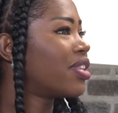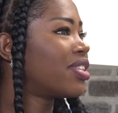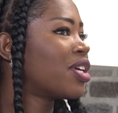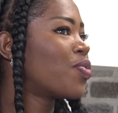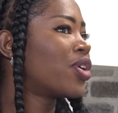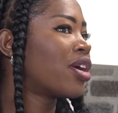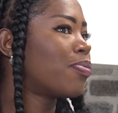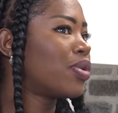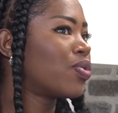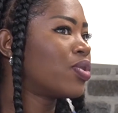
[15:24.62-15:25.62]
But the thing, what
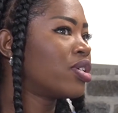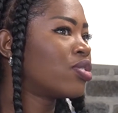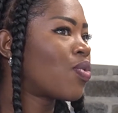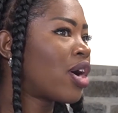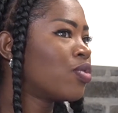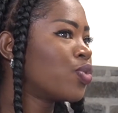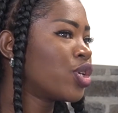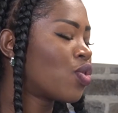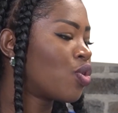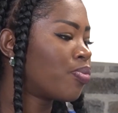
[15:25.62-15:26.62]
happened was while
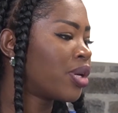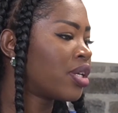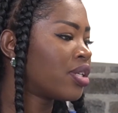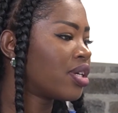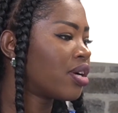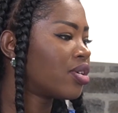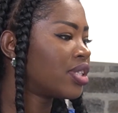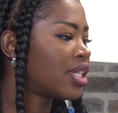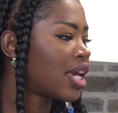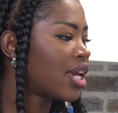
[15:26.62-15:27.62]
we compete,
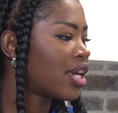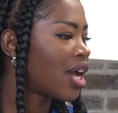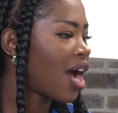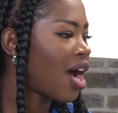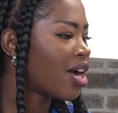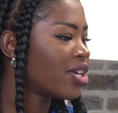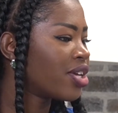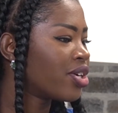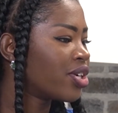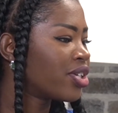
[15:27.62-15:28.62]
they
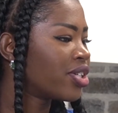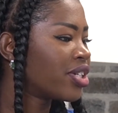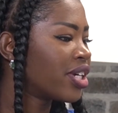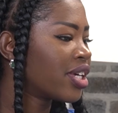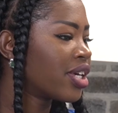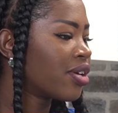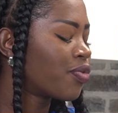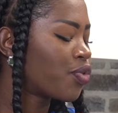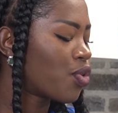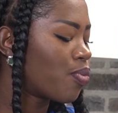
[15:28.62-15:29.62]
hired
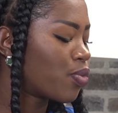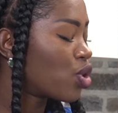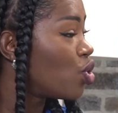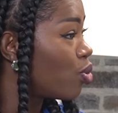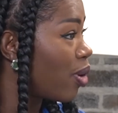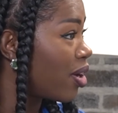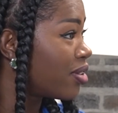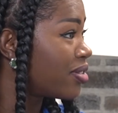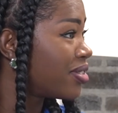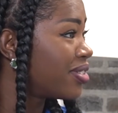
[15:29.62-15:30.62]
from Cuba
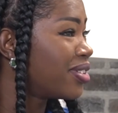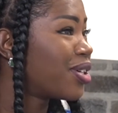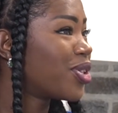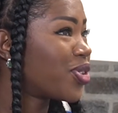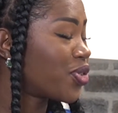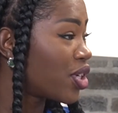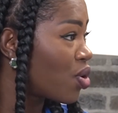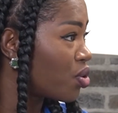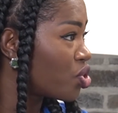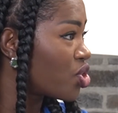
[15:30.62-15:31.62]
3
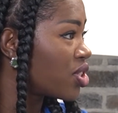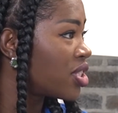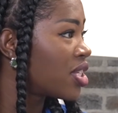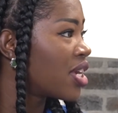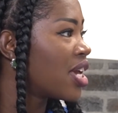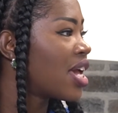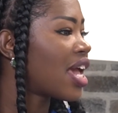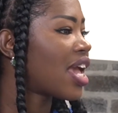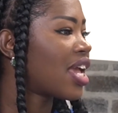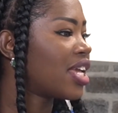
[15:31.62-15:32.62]
coaches,
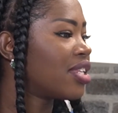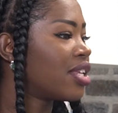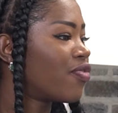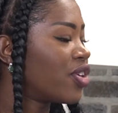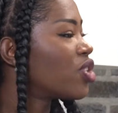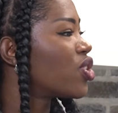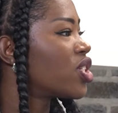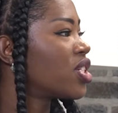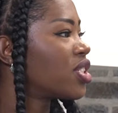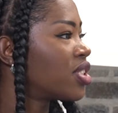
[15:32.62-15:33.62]
and the
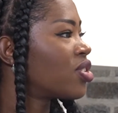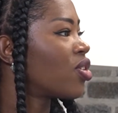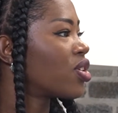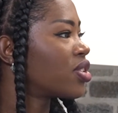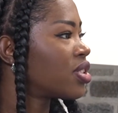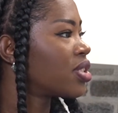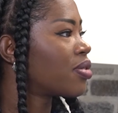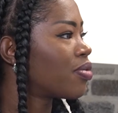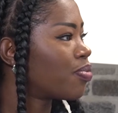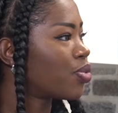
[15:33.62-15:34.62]
federation starts
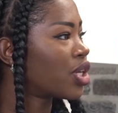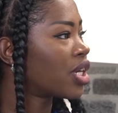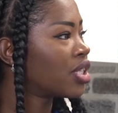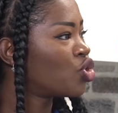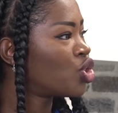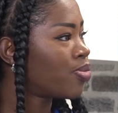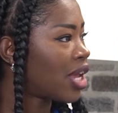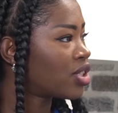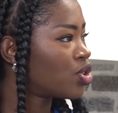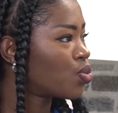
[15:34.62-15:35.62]
bringing
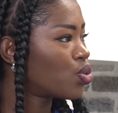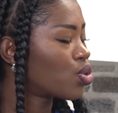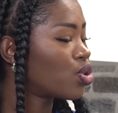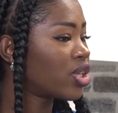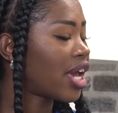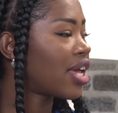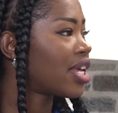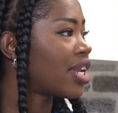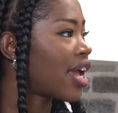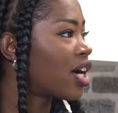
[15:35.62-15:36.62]
gymnasts who are good at,
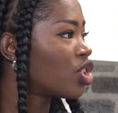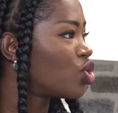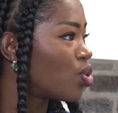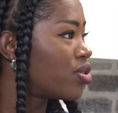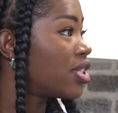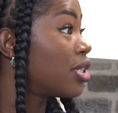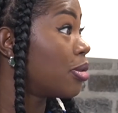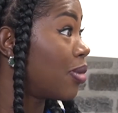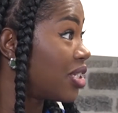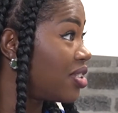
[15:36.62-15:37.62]
and I got chosen, and
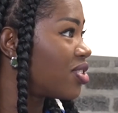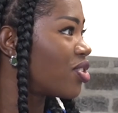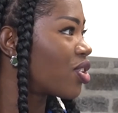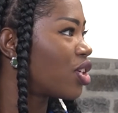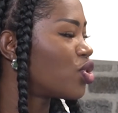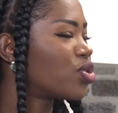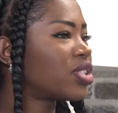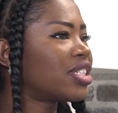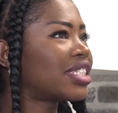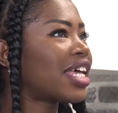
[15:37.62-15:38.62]
my sister got
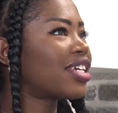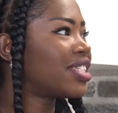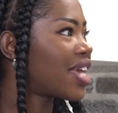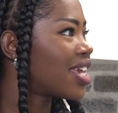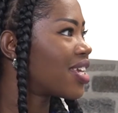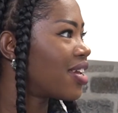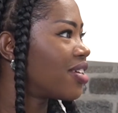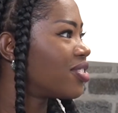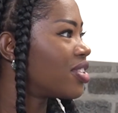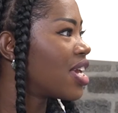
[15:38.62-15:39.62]
chosen. It's like 10
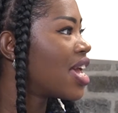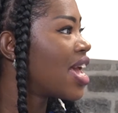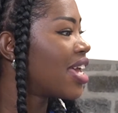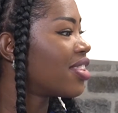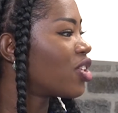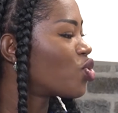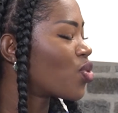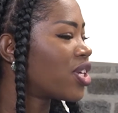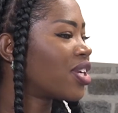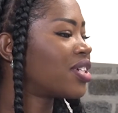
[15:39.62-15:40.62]
kids, and they
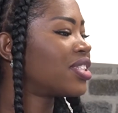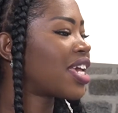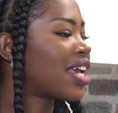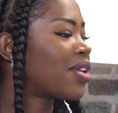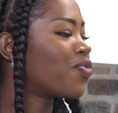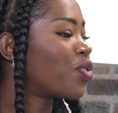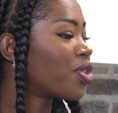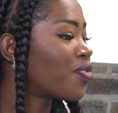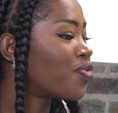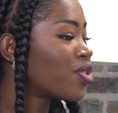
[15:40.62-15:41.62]
trained us. And for
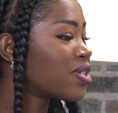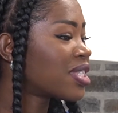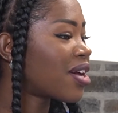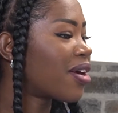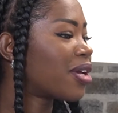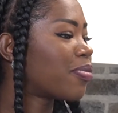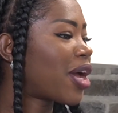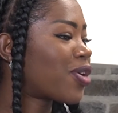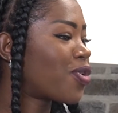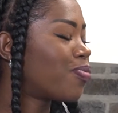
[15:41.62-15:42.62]
the first time,
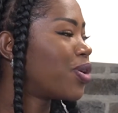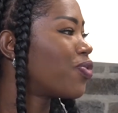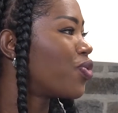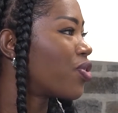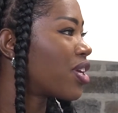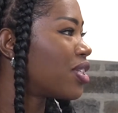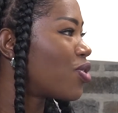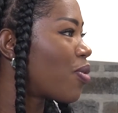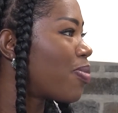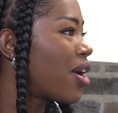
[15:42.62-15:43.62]
I competed for
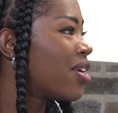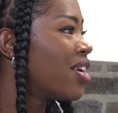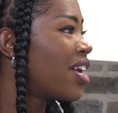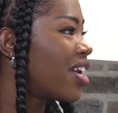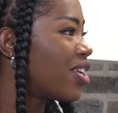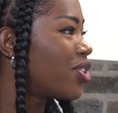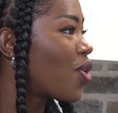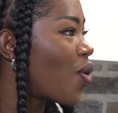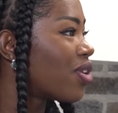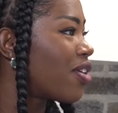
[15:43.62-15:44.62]
Ethiopia and
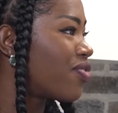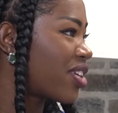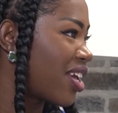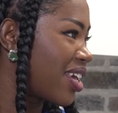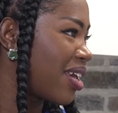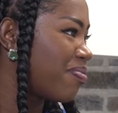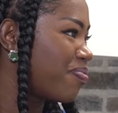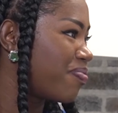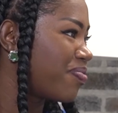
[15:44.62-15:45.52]
All African game.